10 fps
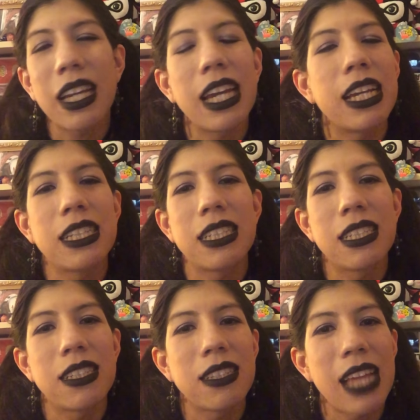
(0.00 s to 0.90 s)
And
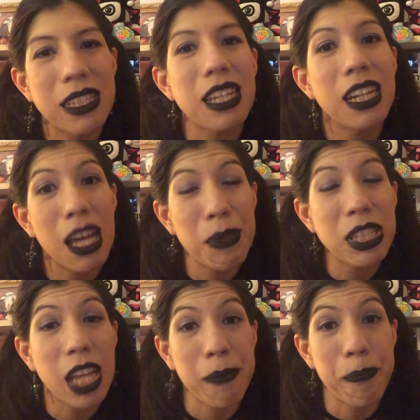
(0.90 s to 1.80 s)
that's gonna come
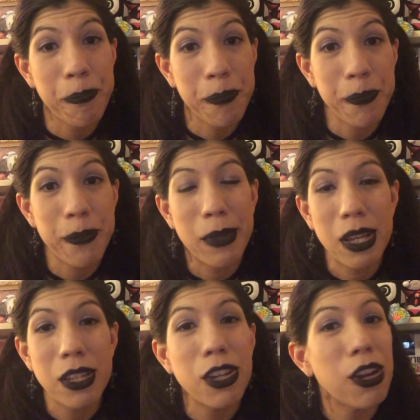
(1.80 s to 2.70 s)
in time.
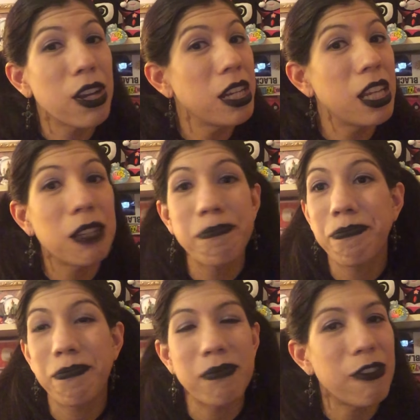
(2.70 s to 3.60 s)
You're gonna
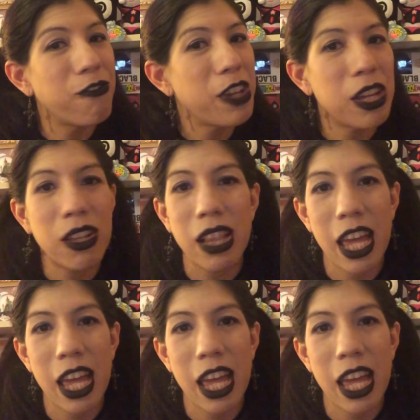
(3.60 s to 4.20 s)
feel